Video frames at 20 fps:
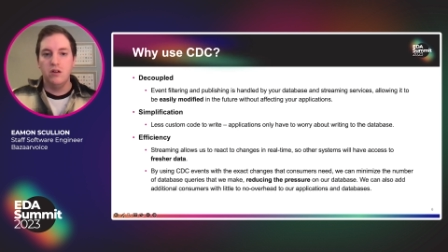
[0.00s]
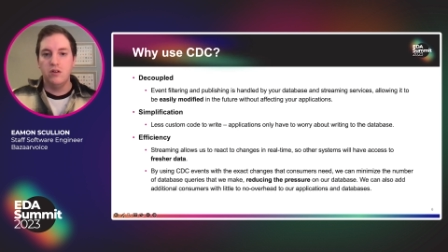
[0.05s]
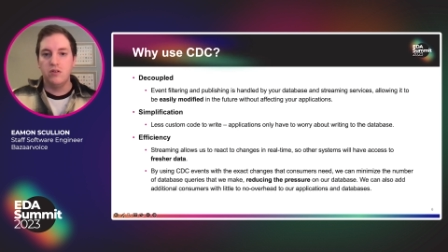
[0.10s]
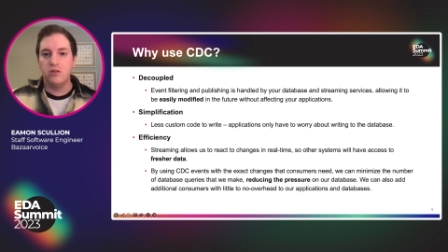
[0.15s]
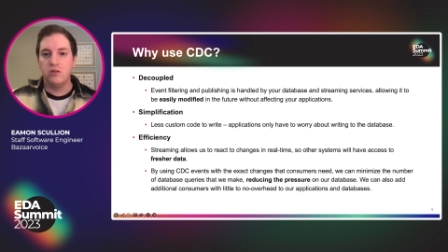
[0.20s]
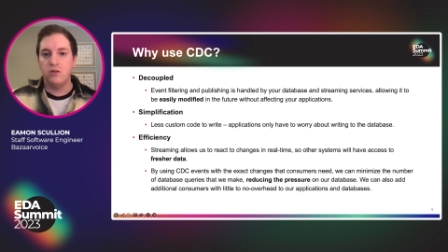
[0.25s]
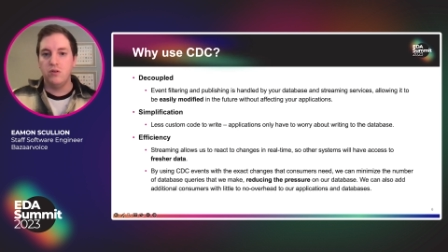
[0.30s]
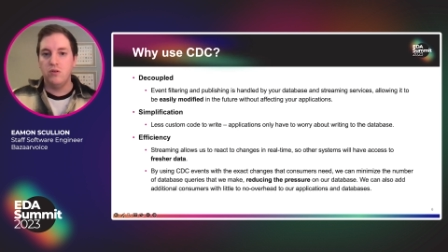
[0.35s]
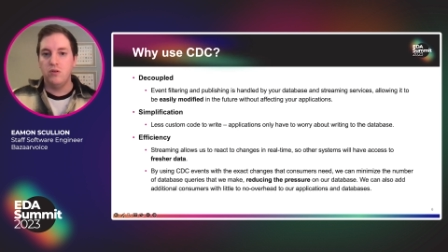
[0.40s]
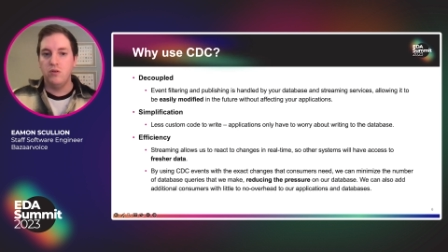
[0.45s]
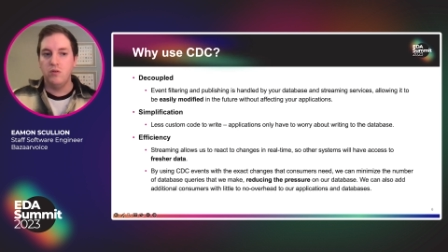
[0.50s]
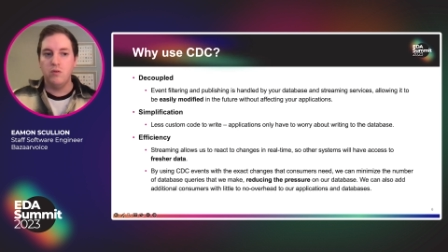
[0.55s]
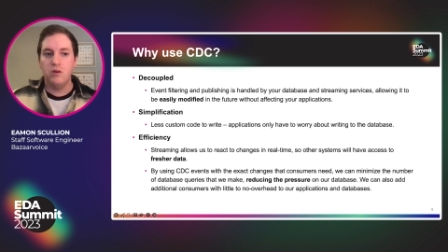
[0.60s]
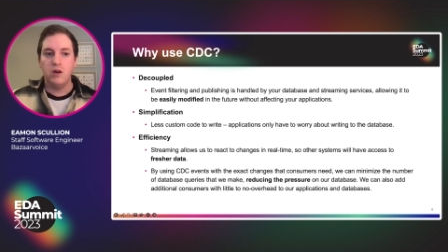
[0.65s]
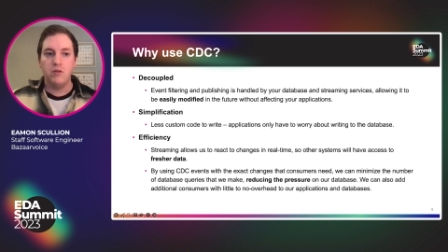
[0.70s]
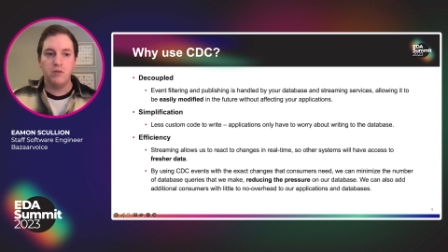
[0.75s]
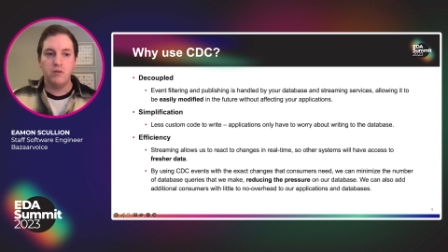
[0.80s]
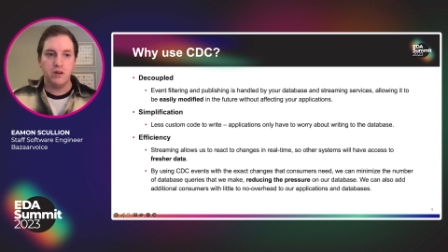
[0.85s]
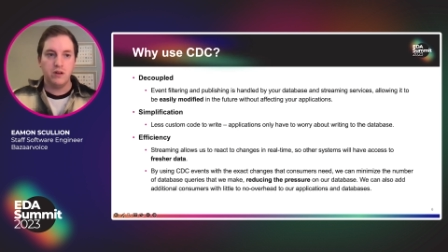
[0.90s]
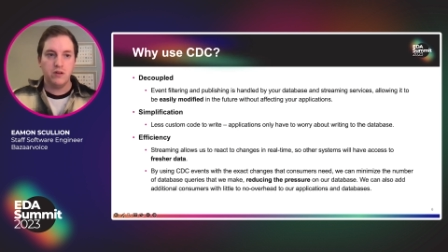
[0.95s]
So why
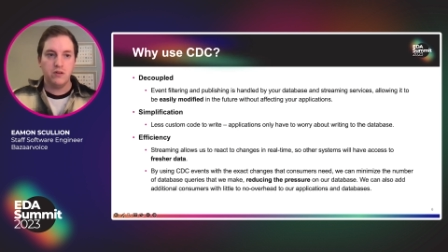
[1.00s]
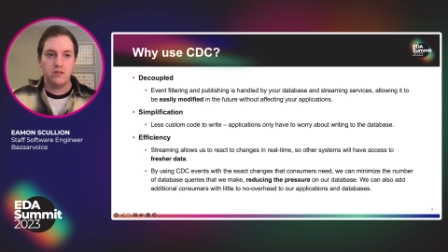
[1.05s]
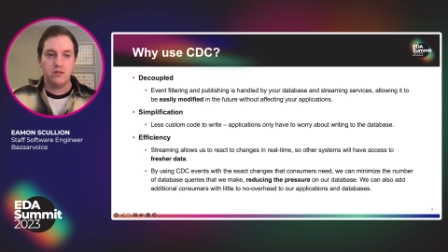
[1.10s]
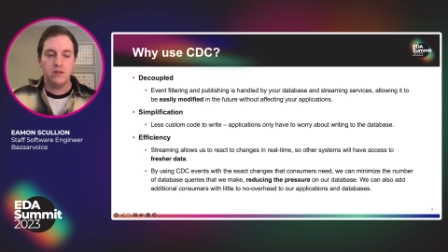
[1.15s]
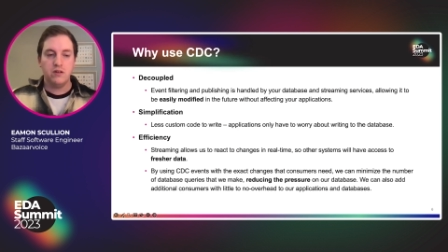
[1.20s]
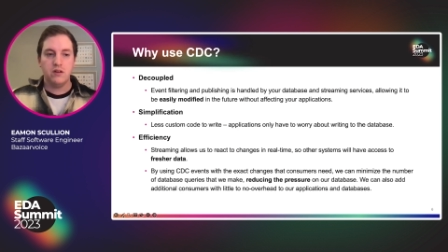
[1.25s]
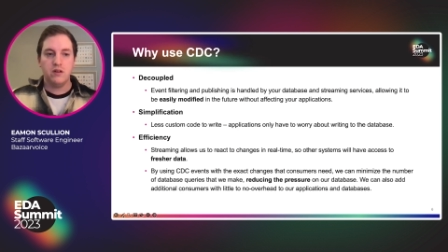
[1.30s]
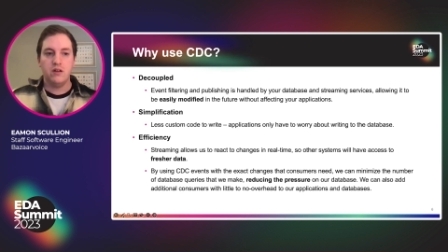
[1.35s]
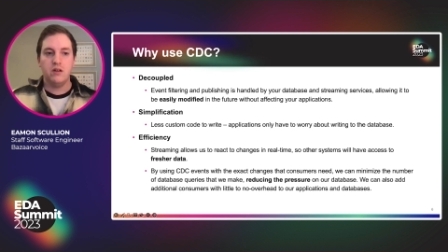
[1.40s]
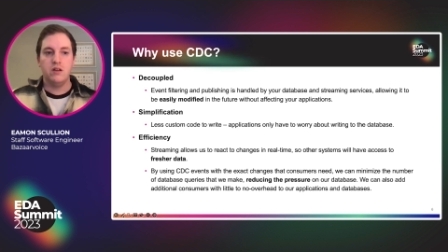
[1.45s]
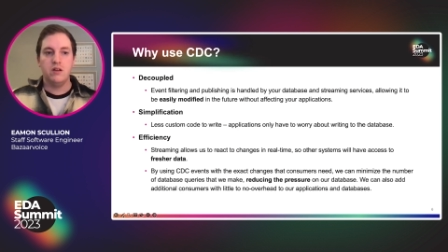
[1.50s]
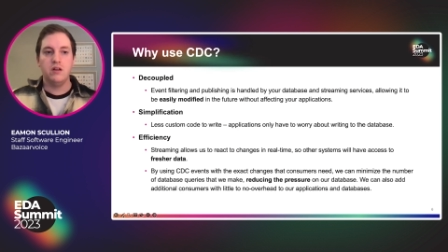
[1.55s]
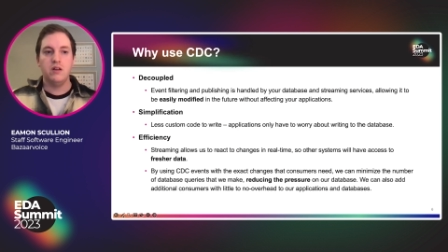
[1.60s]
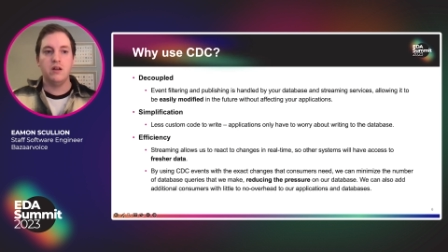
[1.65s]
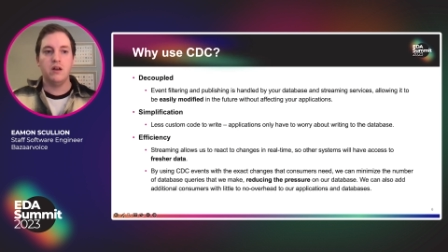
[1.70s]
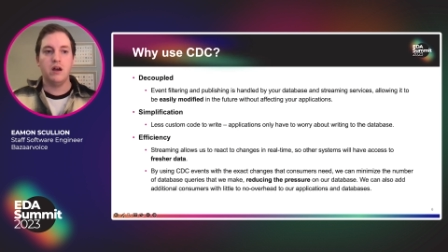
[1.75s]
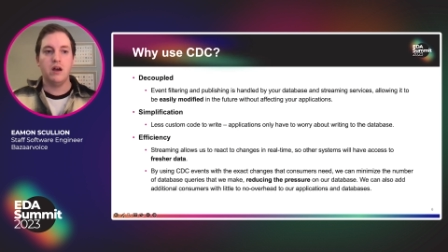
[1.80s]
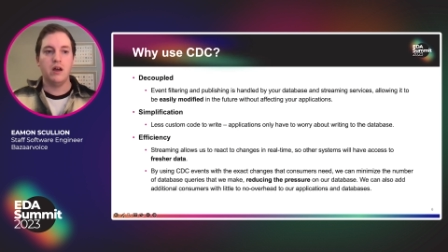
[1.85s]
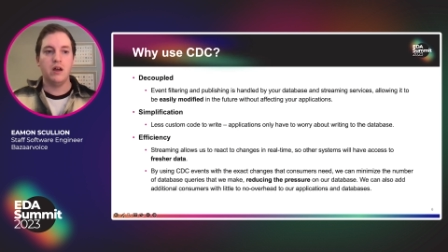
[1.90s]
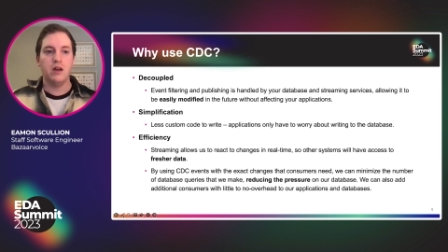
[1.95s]
would we use it?
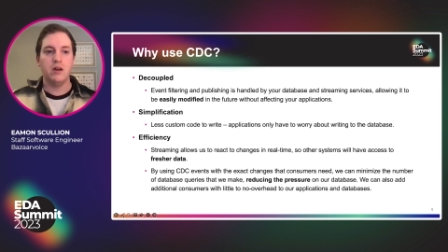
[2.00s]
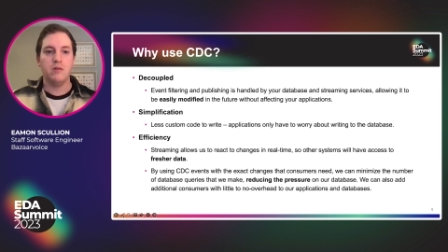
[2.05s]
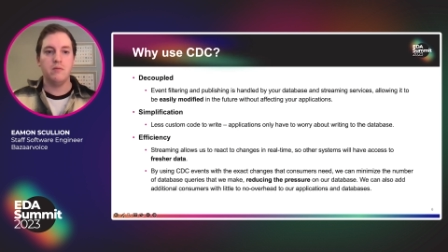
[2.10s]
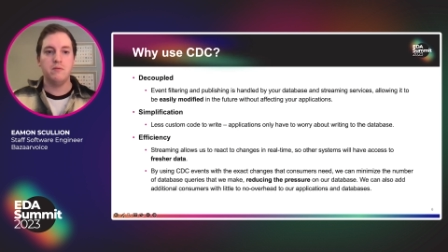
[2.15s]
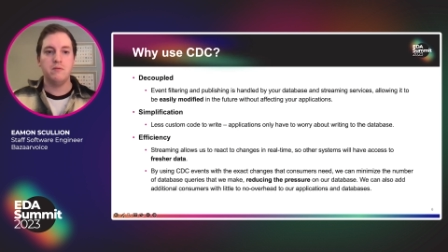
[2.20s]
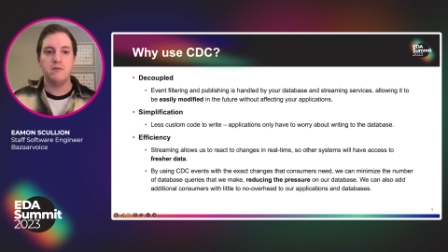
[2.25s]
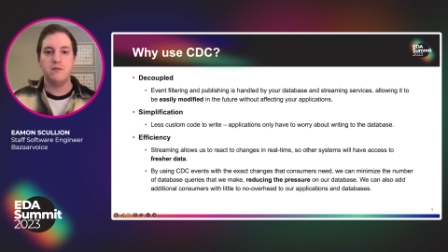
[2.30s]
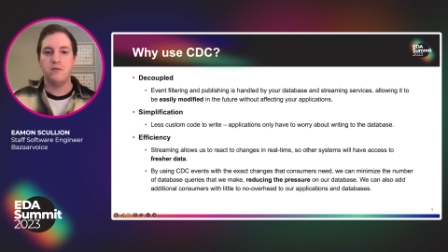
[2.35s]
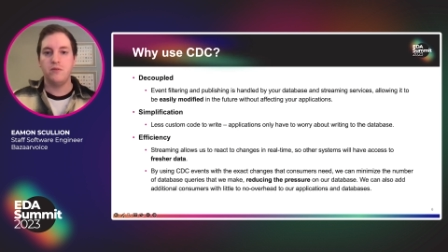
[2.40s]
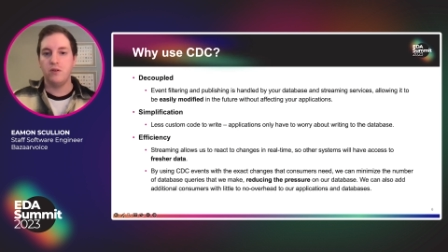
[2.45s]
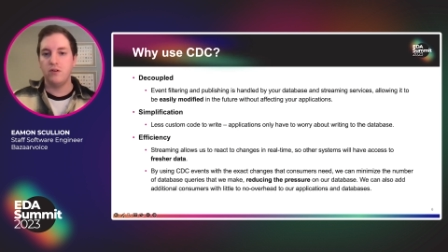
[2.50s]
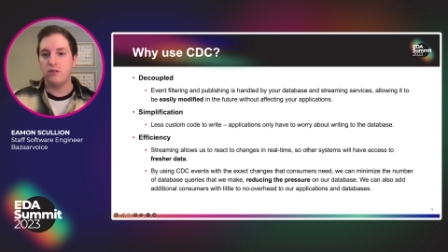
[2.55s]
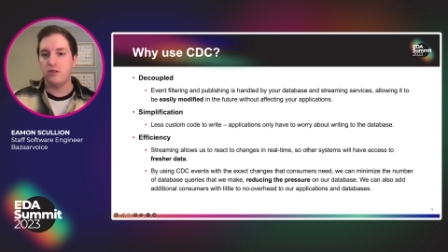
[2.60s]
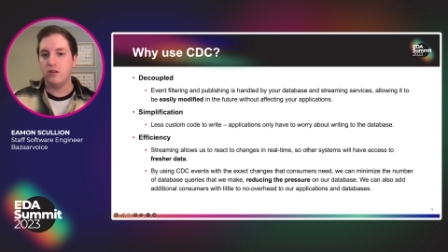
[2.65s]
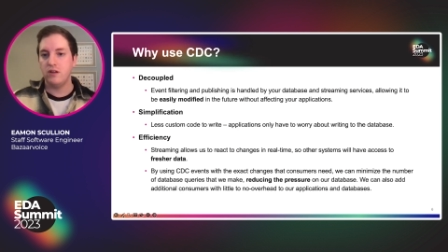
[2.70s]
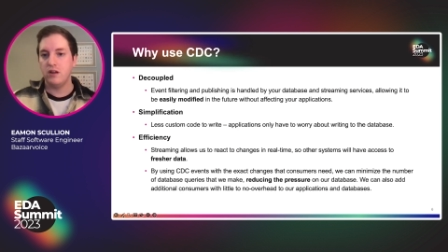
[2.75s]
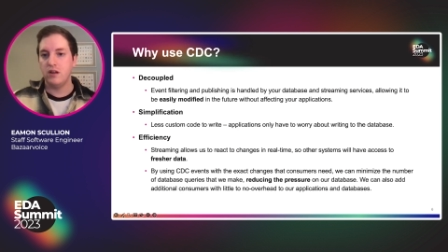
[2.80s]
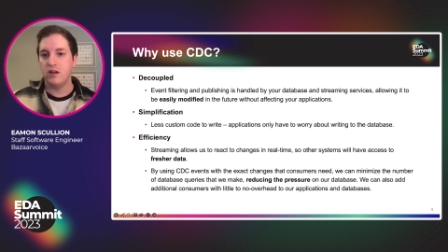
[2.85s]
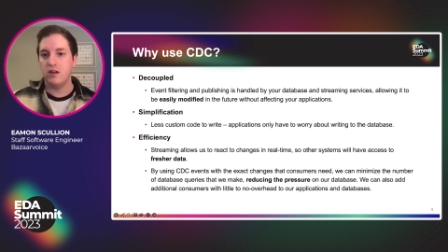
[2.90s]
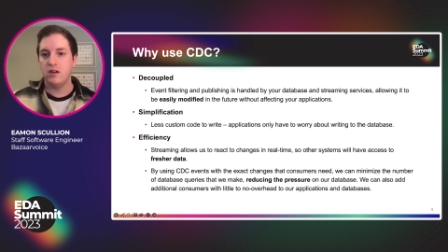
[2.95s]

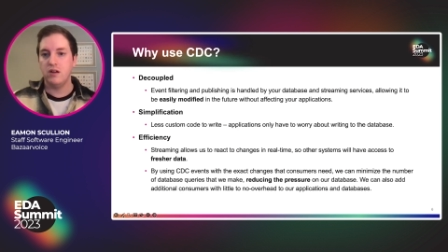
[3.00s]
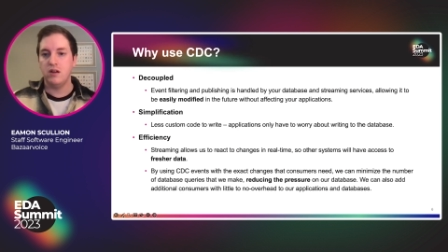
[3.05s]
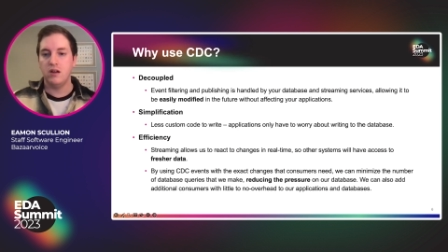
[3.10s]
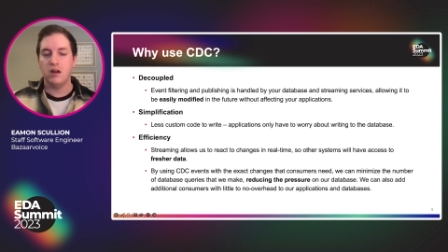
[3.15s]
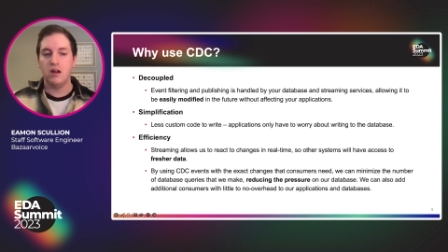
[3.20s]
Firstly,